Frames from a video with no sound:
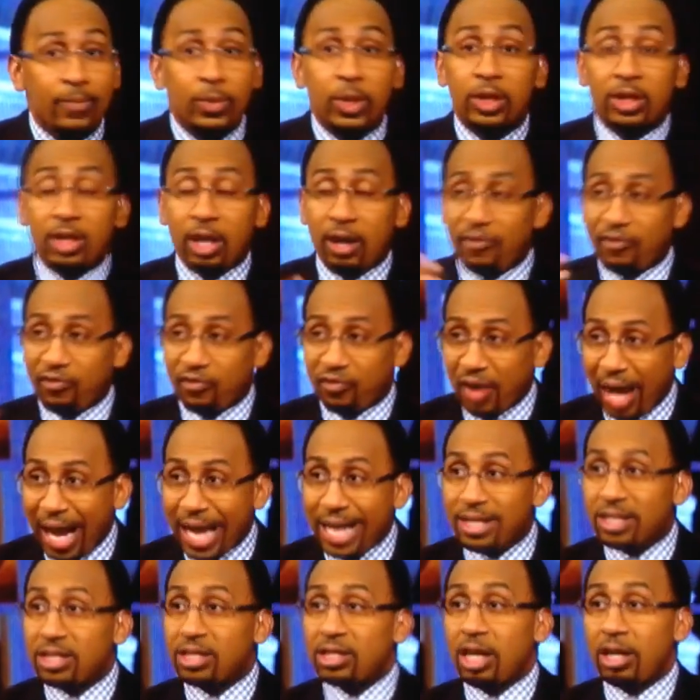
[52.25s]
The
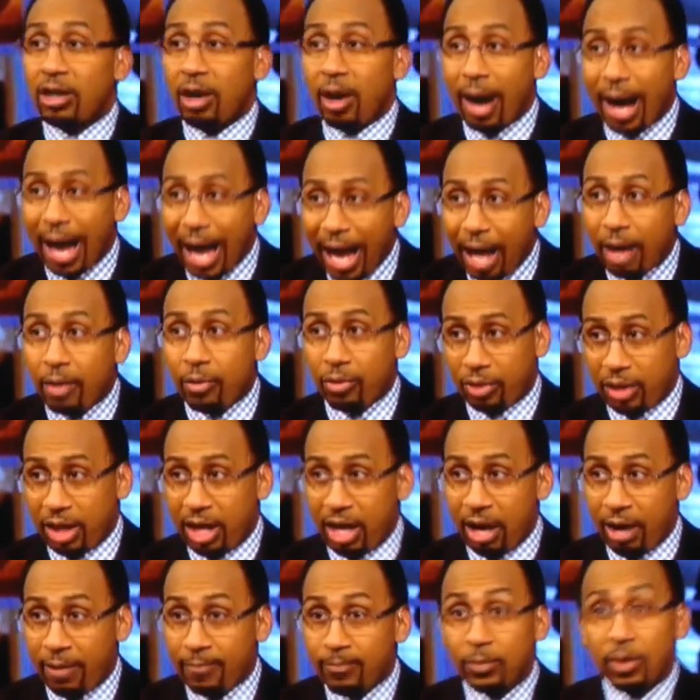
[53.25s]
fights that are out
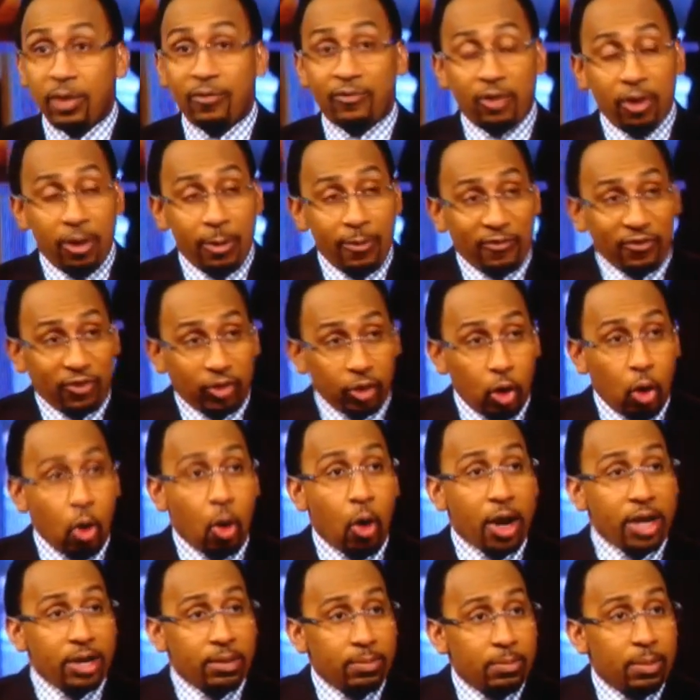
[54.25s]
there for
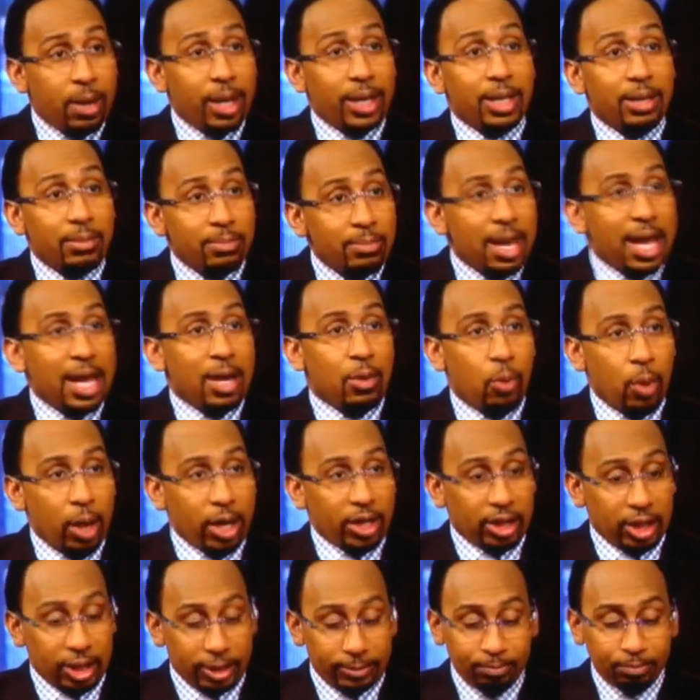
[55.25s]
Floyd Money
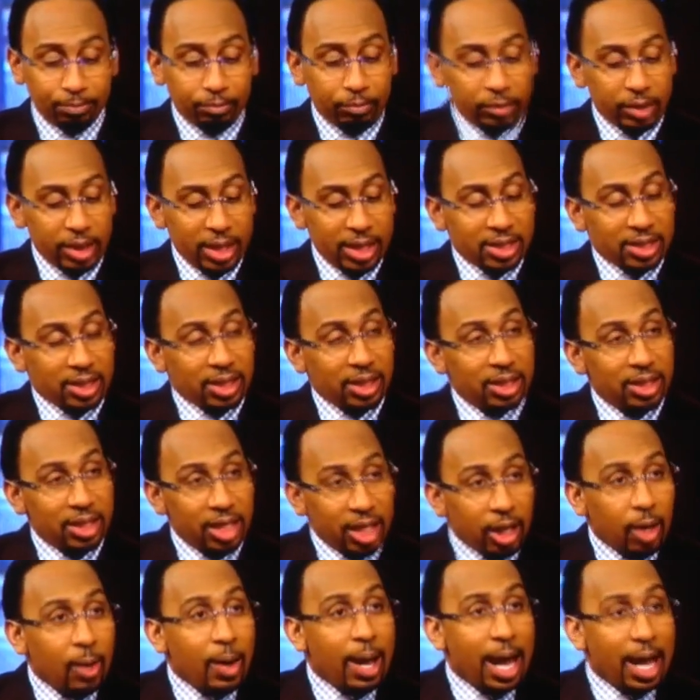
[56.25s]
Mayweather is
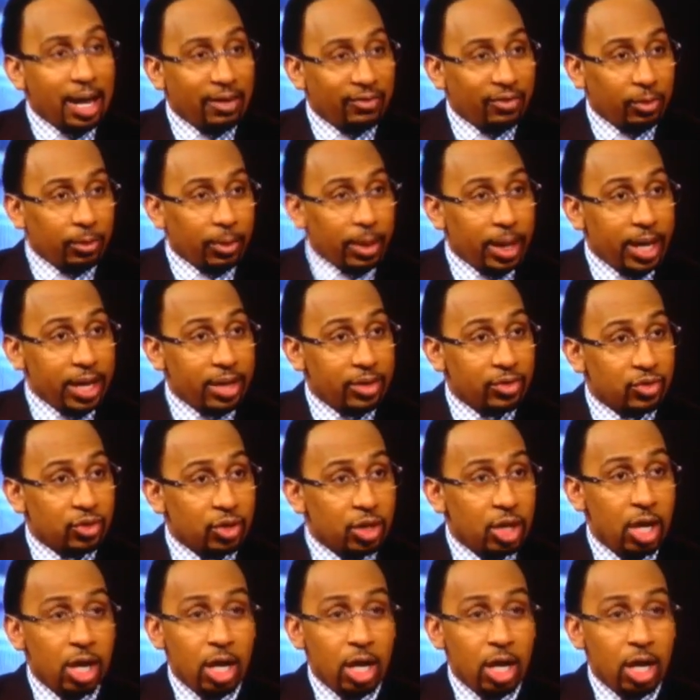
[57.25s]
Canelo Alvarez,